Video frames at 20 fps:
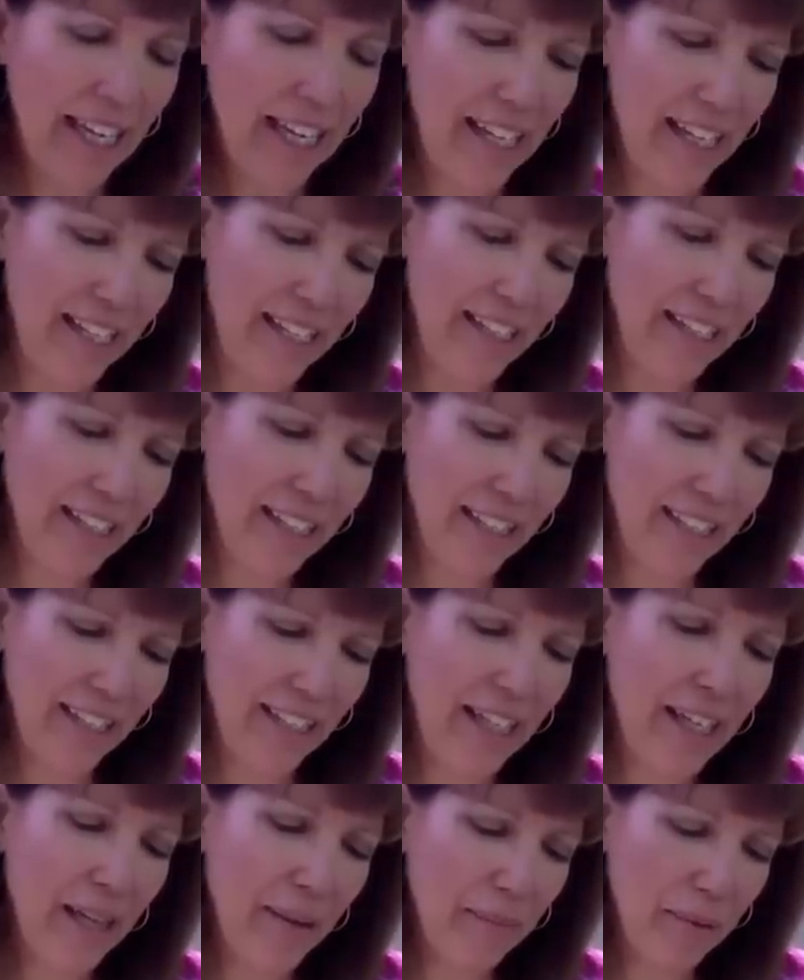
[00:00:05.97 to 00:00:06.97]
And
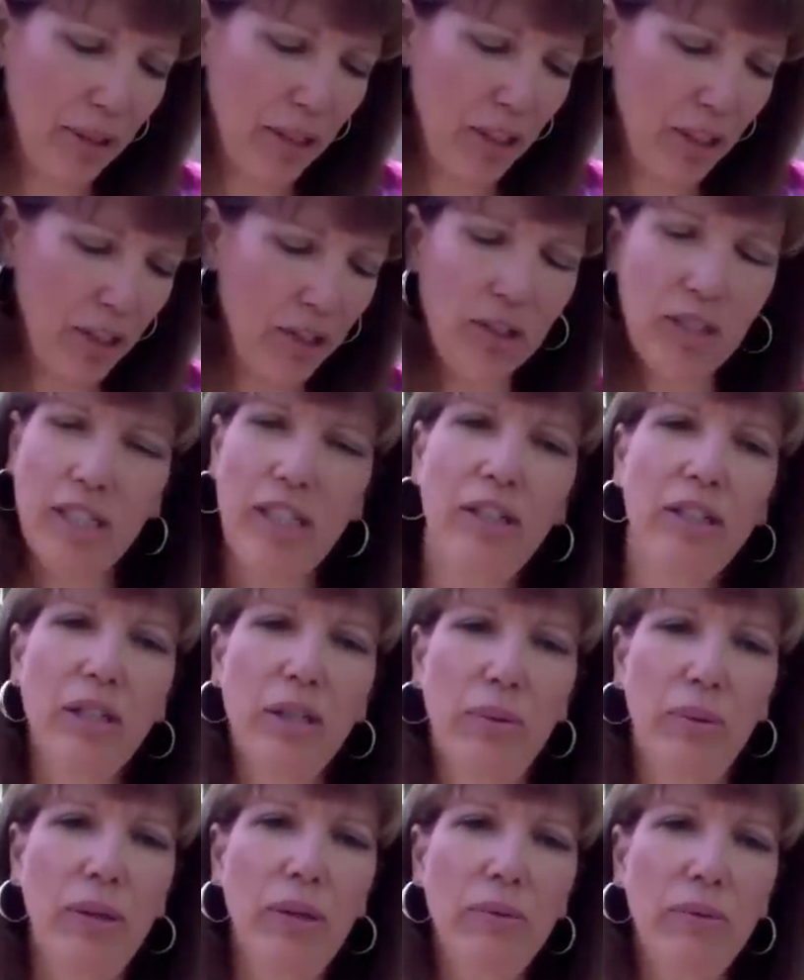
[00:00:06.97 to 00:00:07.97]
today I'm going to share a
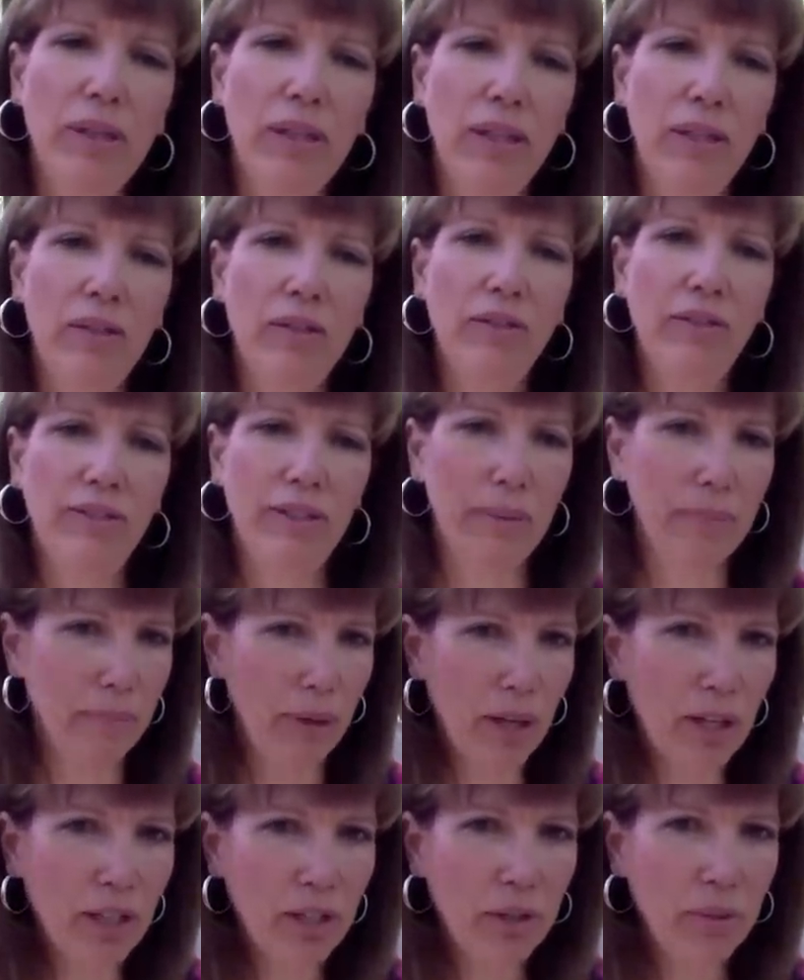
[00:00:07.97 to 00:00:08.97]
quote with you from
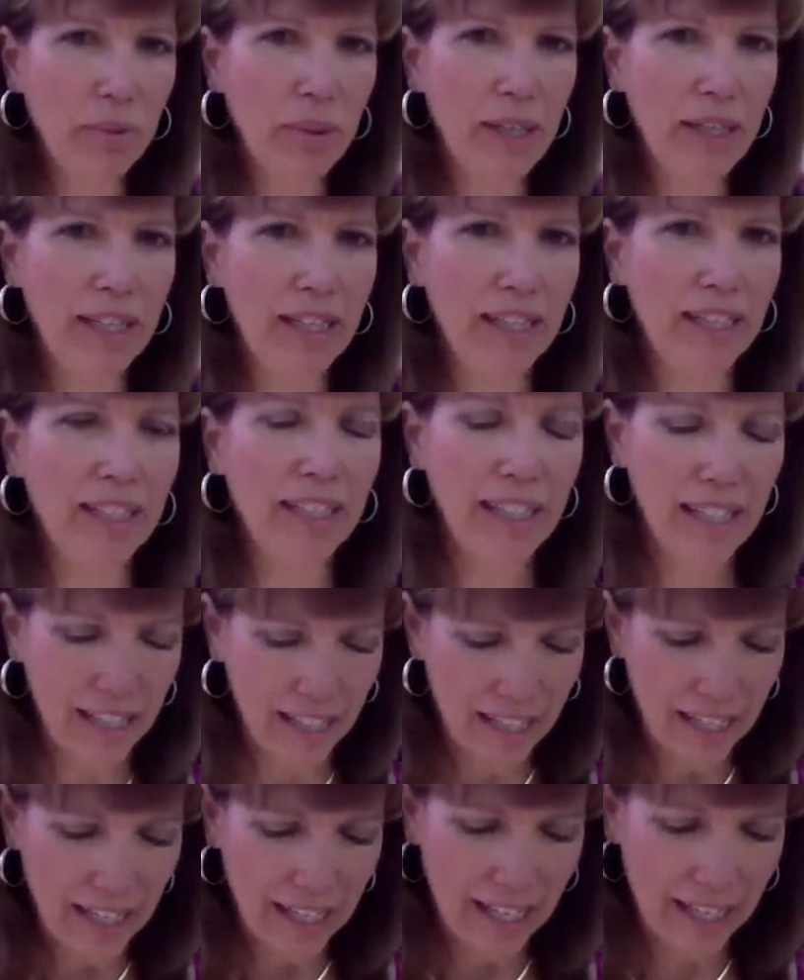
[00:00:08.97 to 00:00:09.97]
Mark Twain,
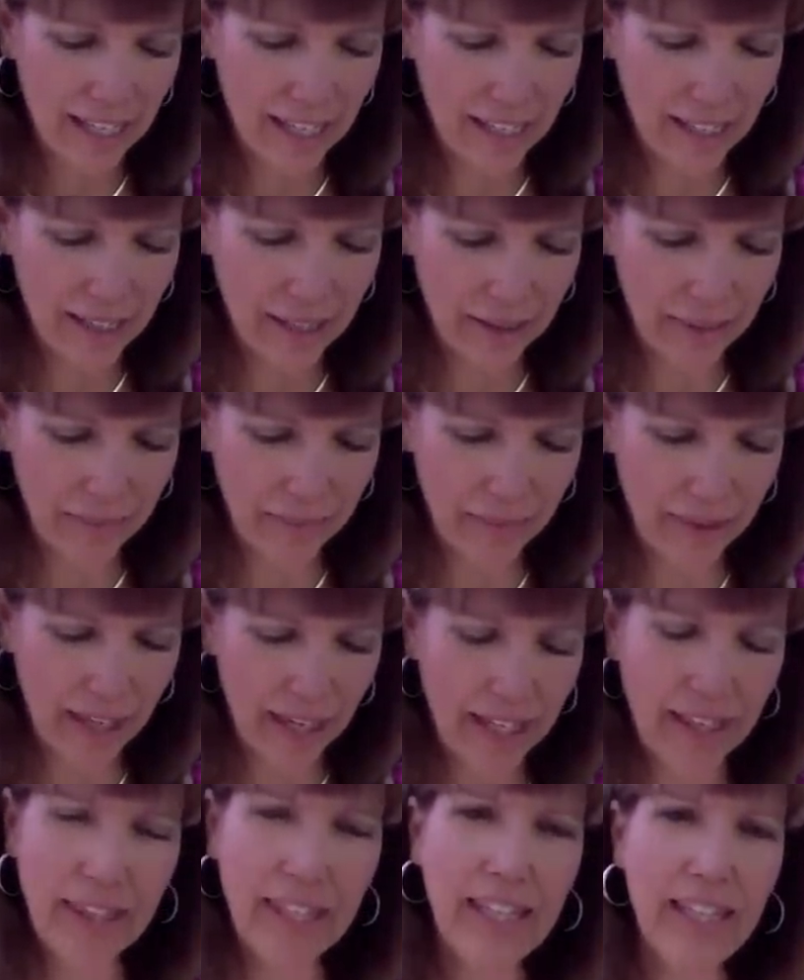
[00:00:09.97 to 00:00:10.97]
and
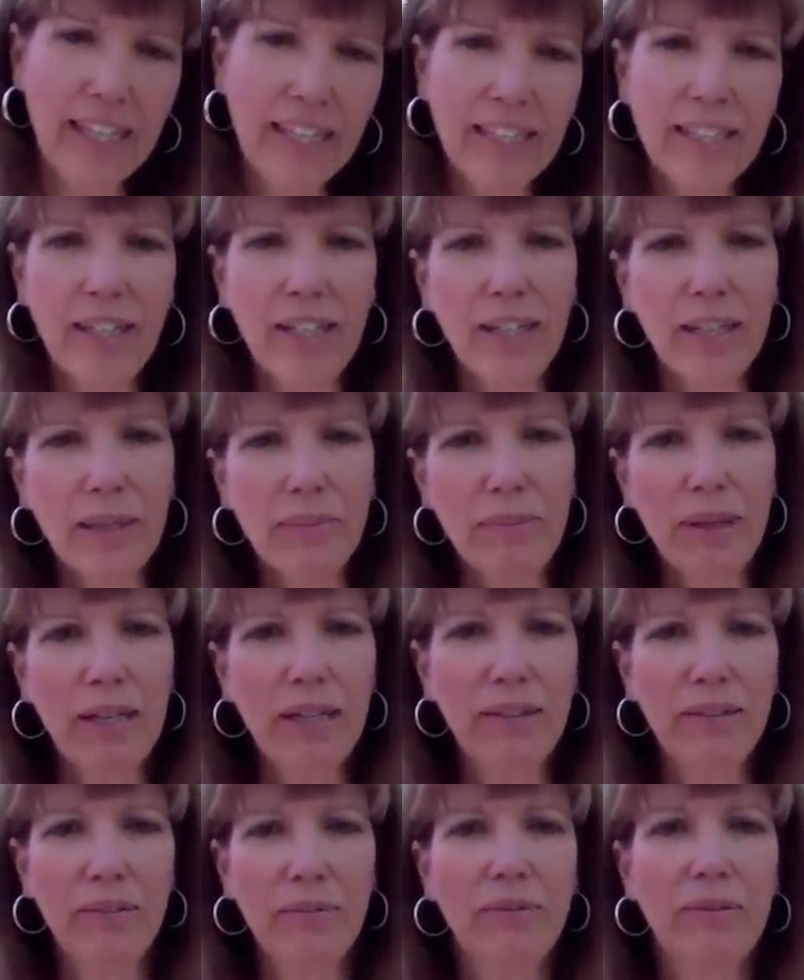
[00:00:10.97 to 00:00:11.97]
then talk
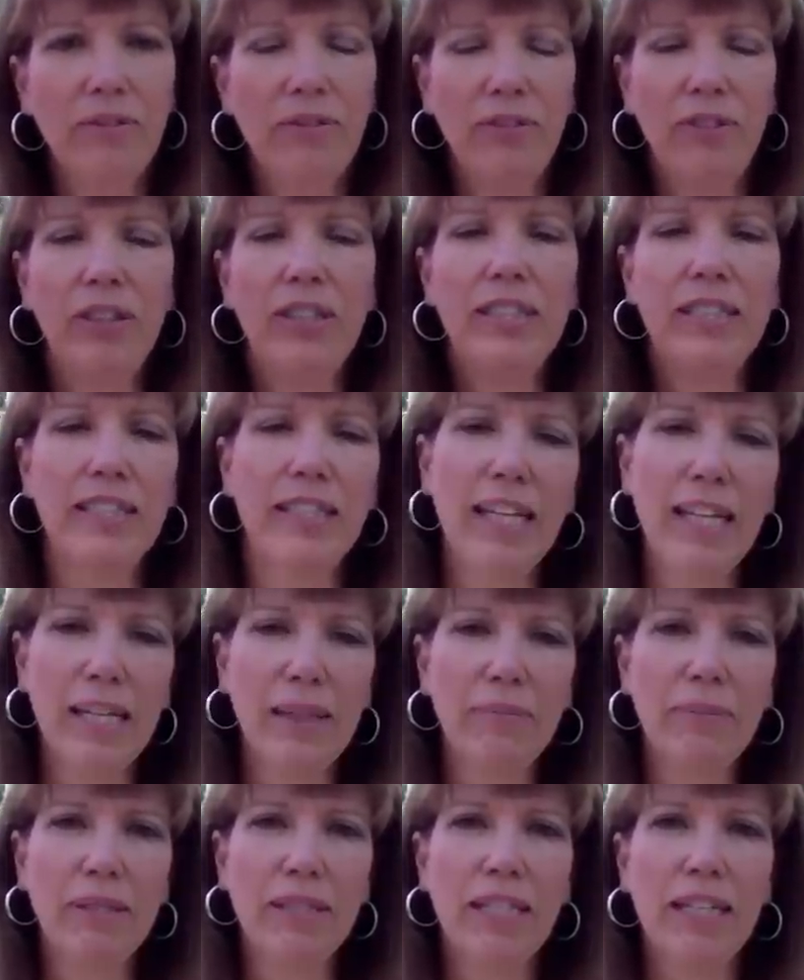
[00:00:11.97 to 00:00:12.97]
about 4
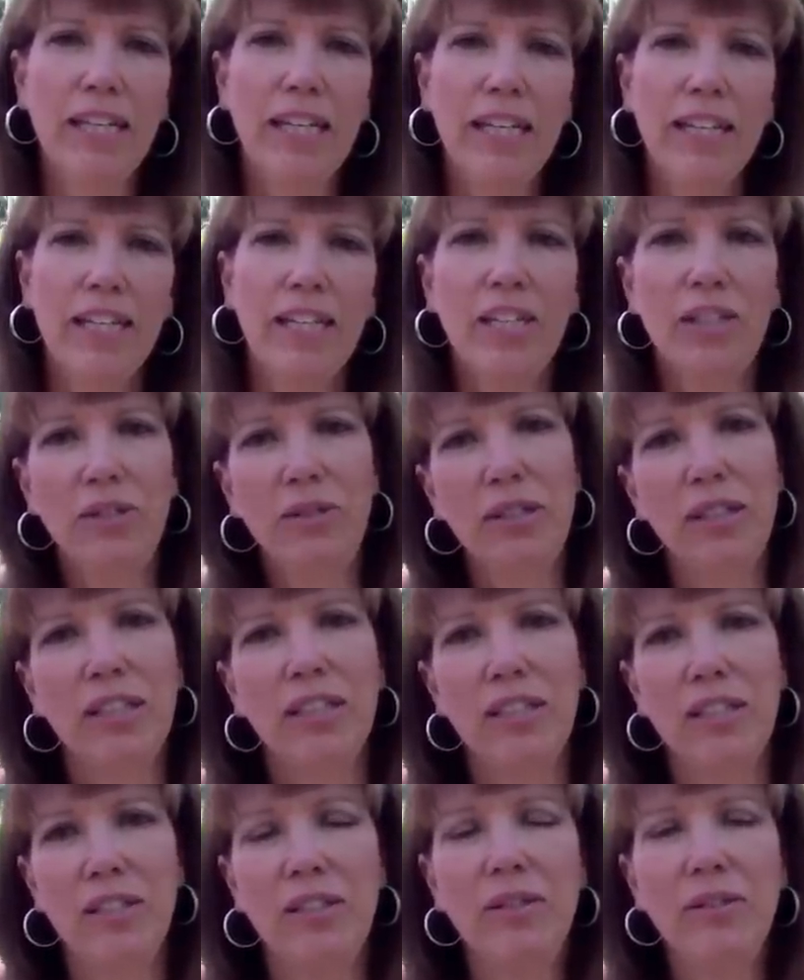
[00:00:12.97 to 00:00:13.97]
steps that you
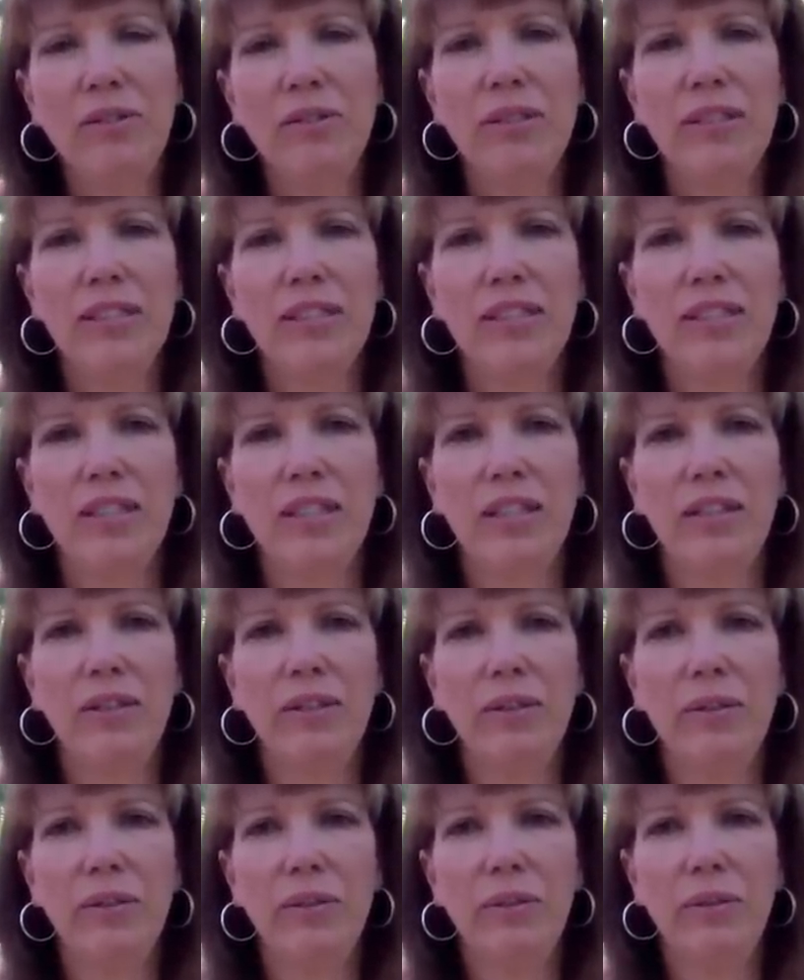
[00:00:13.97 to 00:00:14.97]
can use
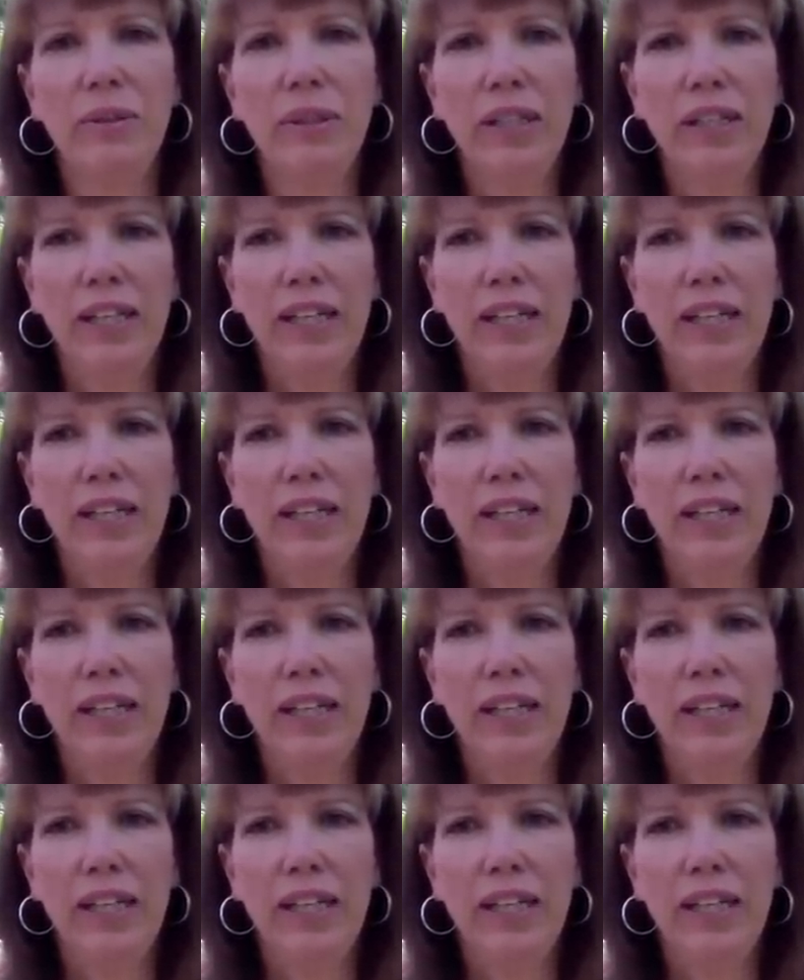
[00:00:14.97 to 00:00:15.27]
to